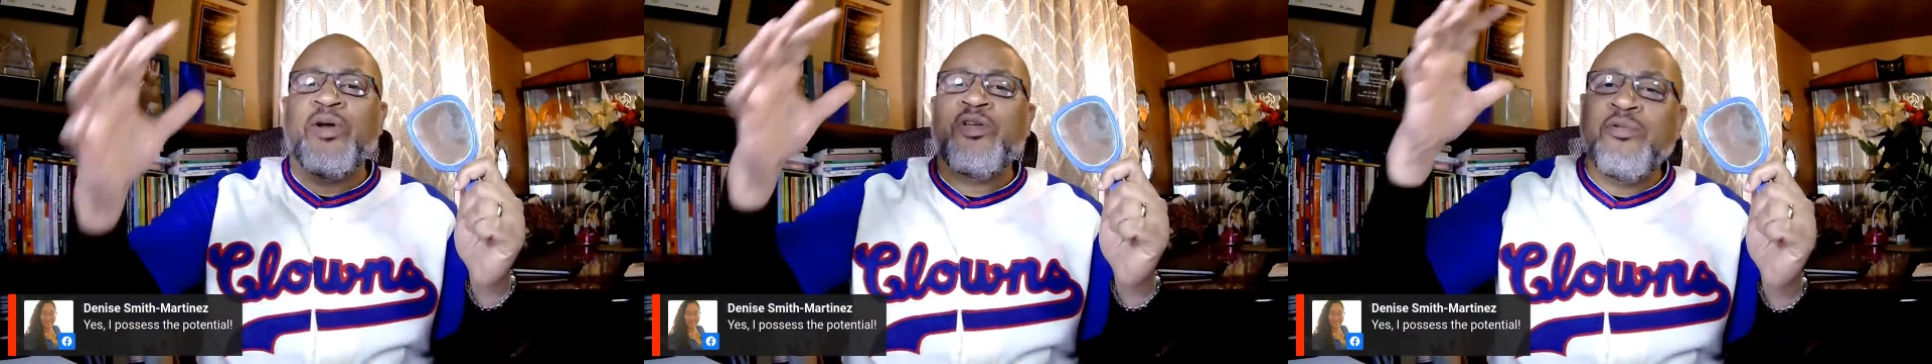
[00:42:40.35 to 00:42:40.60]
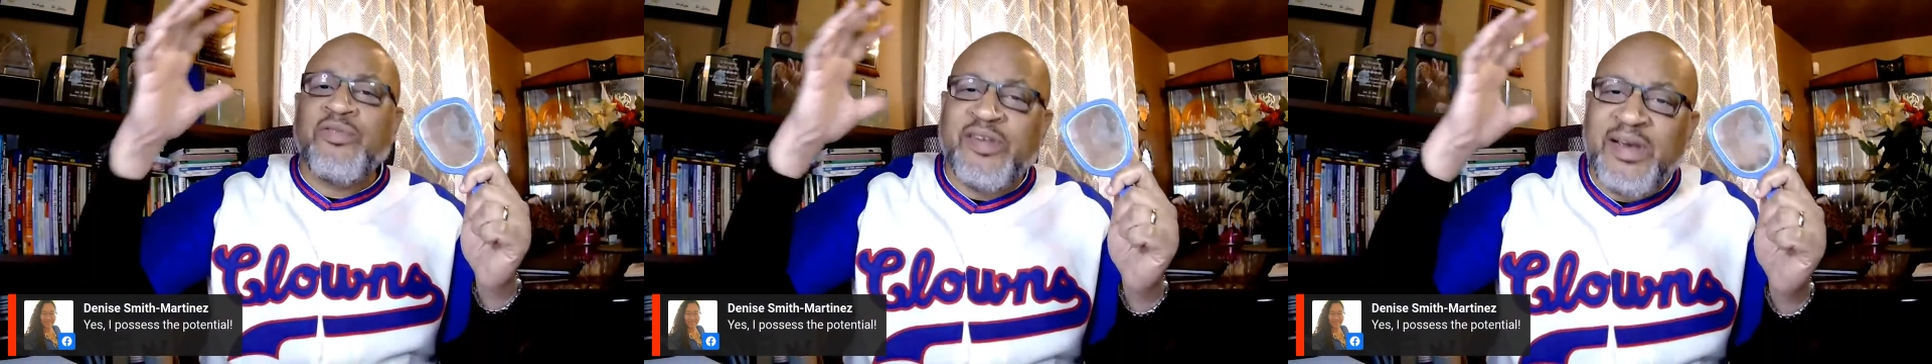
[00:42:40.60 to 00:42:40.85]

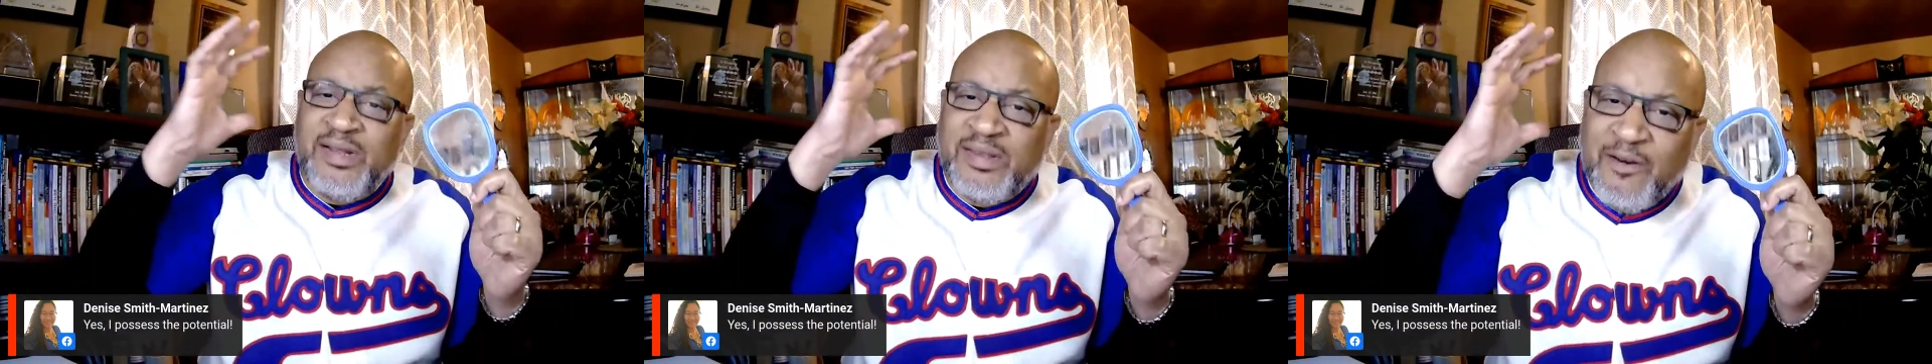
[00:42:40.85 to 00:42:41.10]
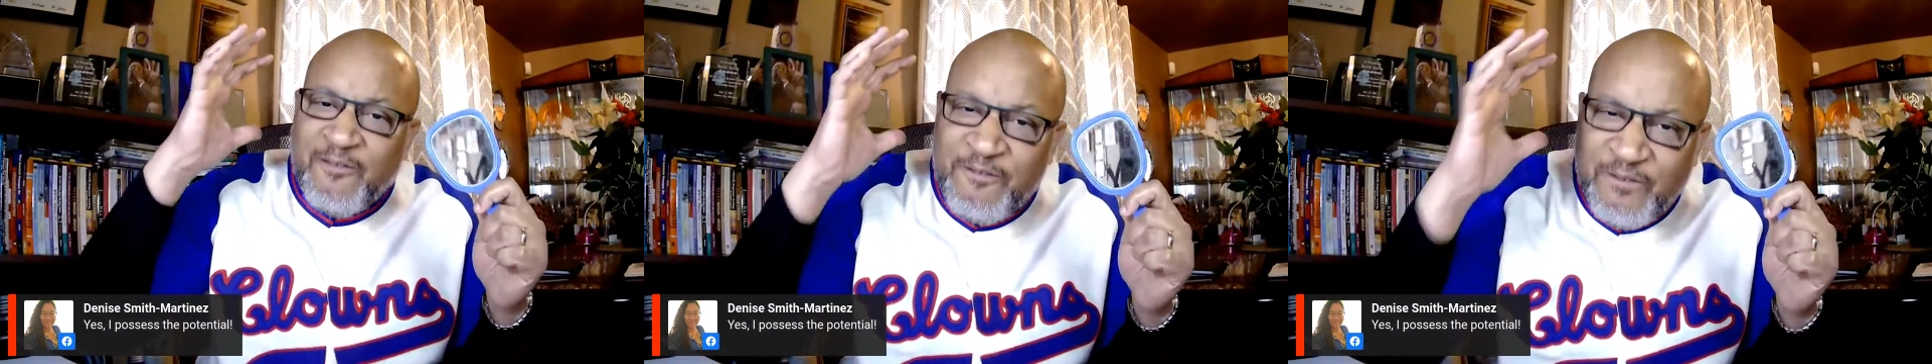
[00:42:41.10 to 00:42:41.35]
you take
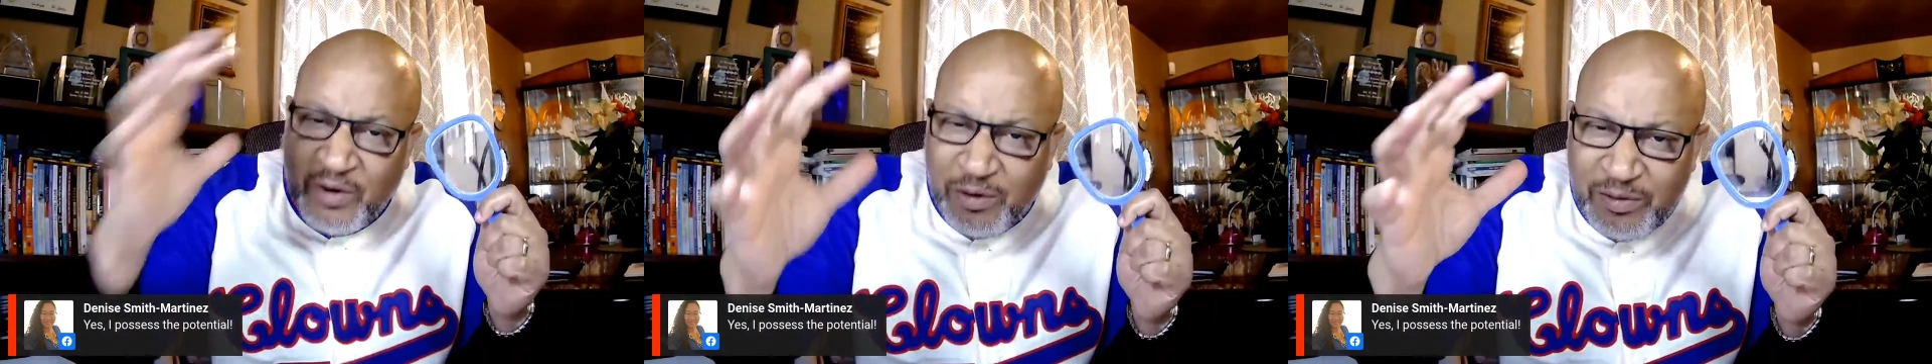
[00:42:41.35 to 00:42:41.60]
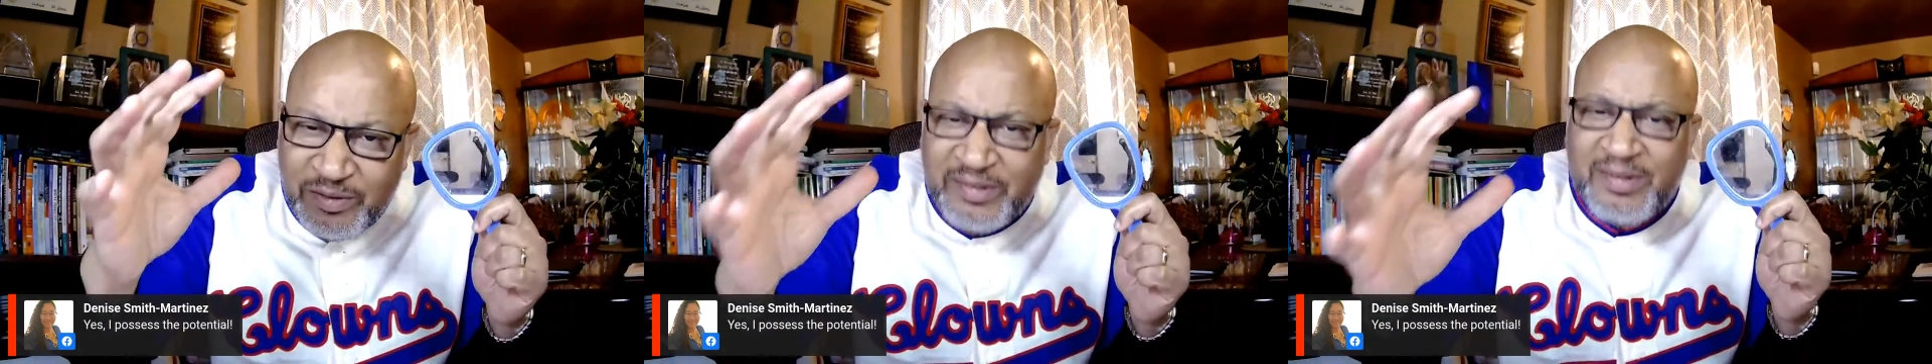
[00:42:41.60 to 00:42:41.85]
the
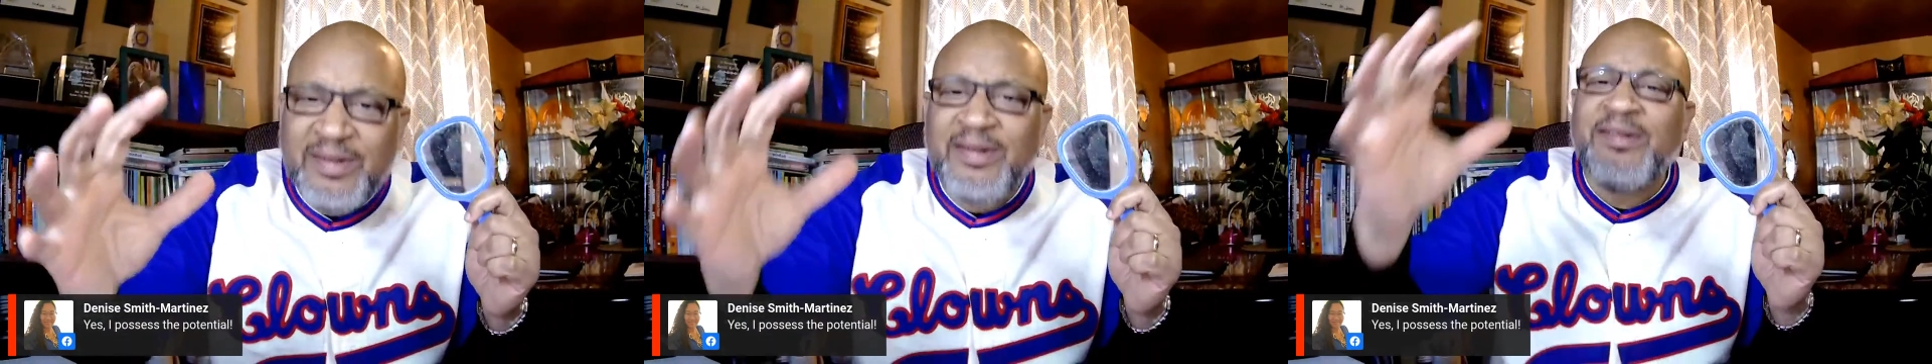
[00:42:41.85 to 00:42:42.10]
first